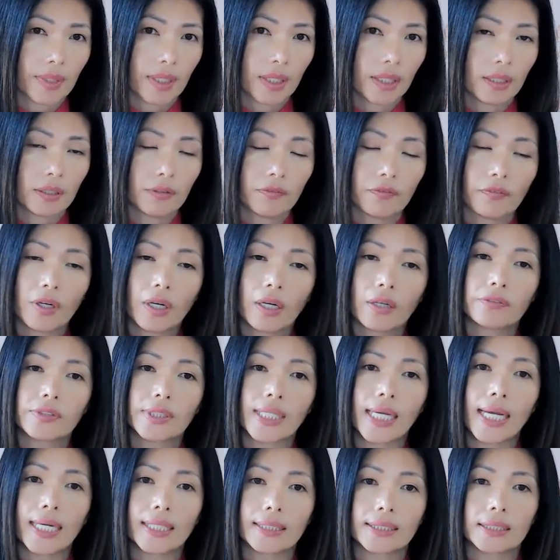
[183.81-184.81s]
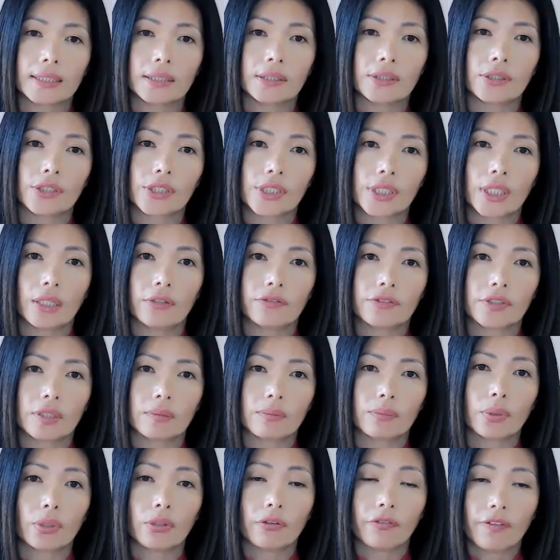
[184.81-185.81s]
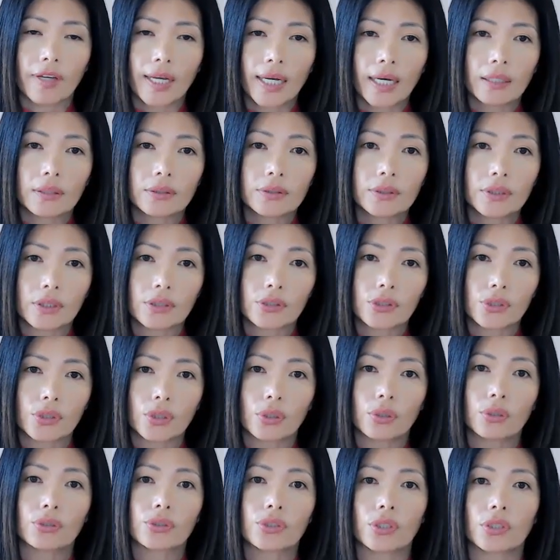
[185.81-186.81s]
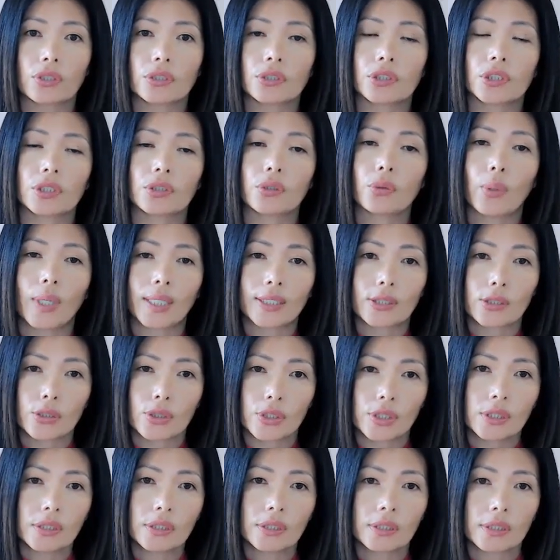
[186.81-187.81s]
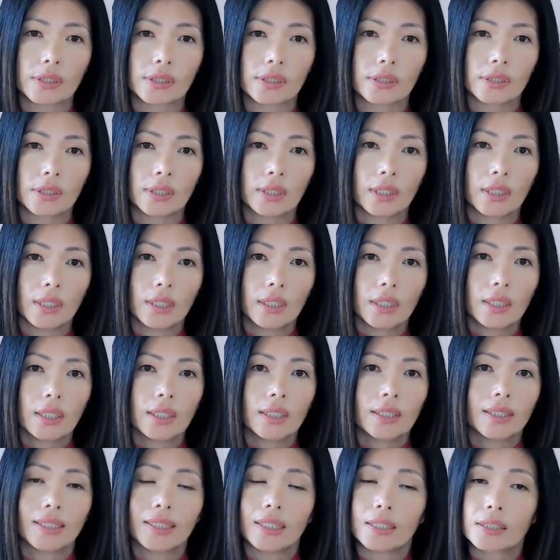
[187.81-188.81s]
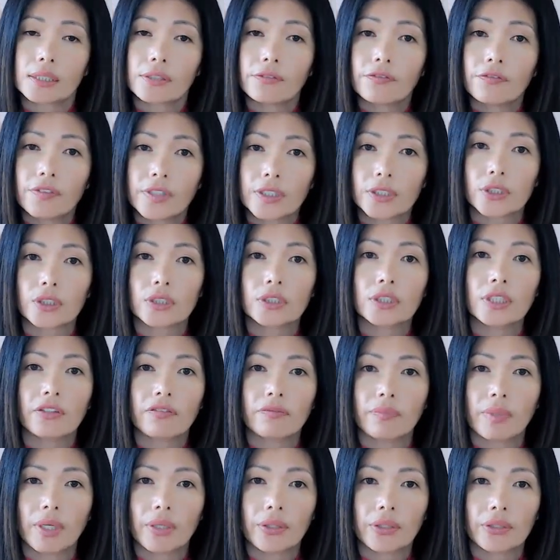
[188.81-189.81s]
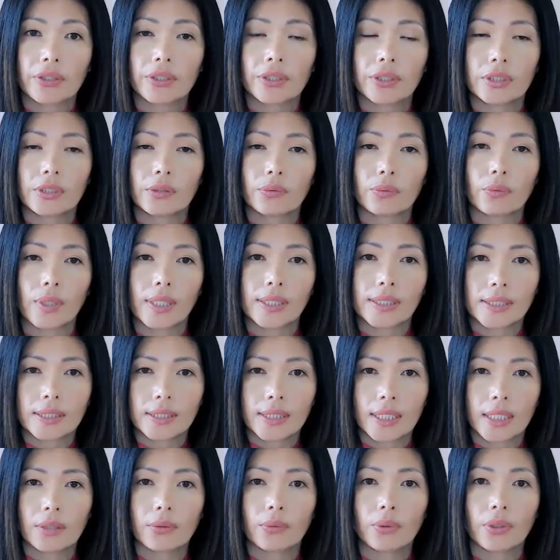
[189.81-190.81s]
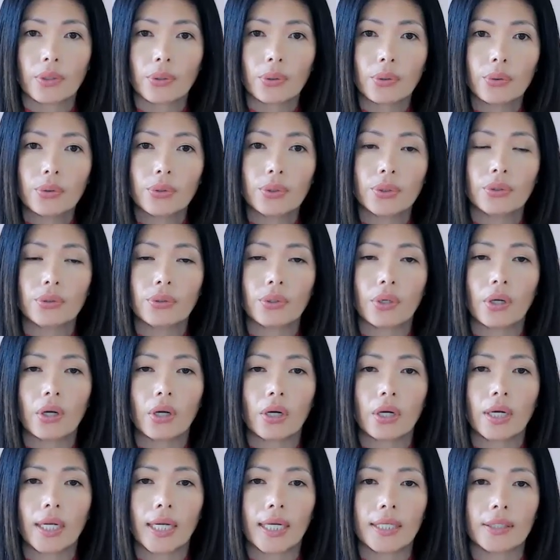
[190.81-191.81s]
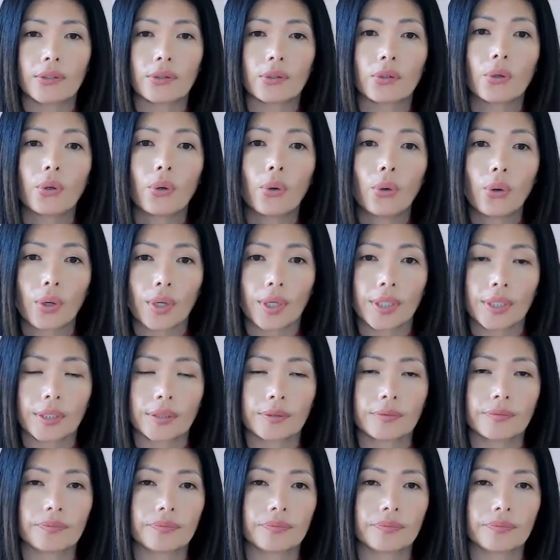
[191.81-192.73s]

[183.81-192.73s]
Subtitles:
It involves asking yourself some profound, soul-searching questions. Does the vision of motherhood resonate with who you are at your core?